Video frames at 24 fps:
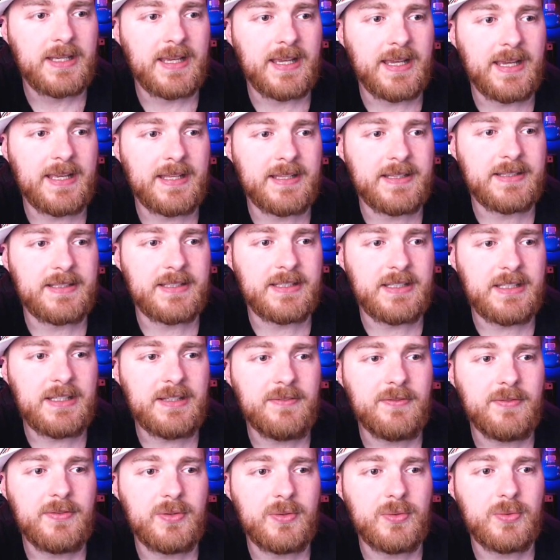And
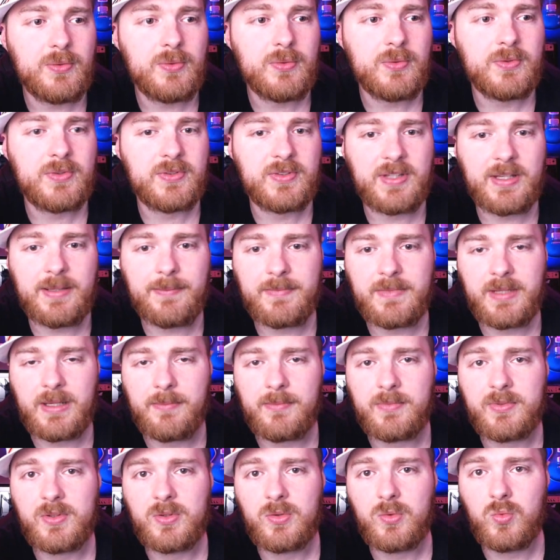if you
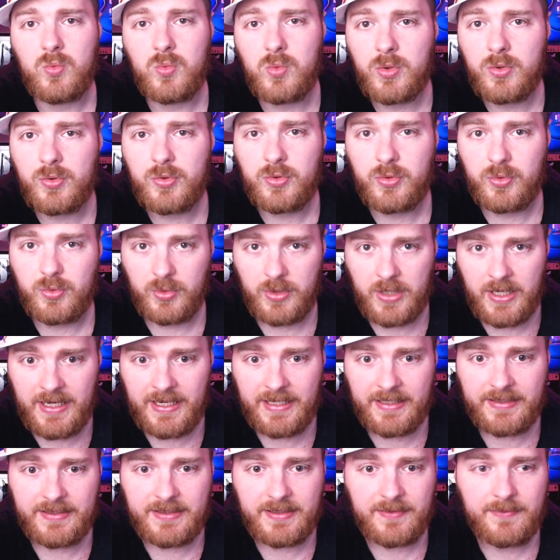sometimes want to
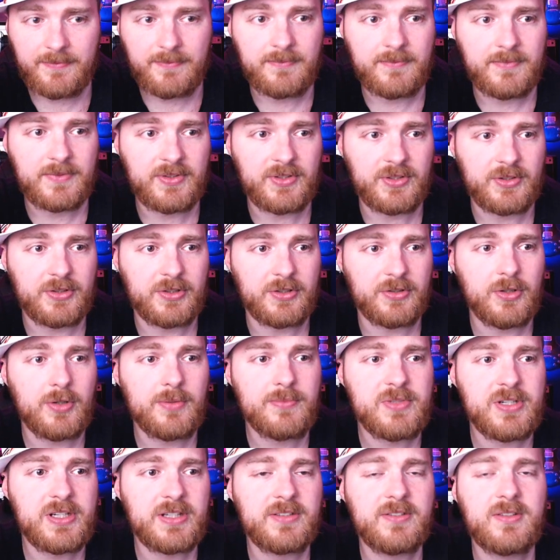hide certain
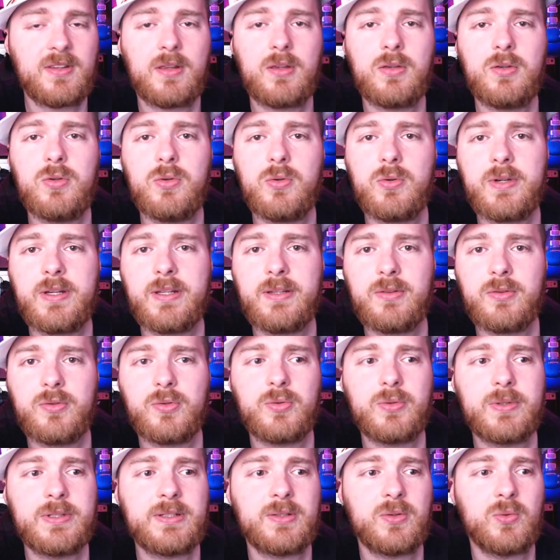objects, you can
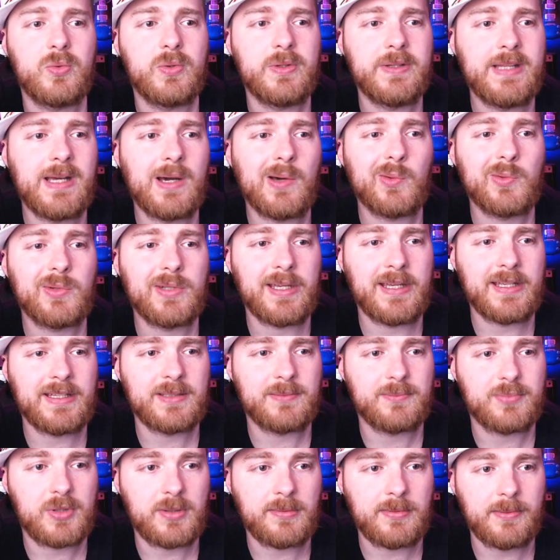do it without
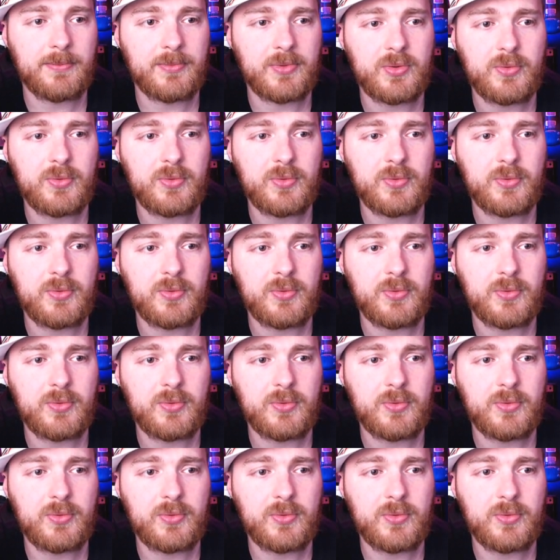any problem.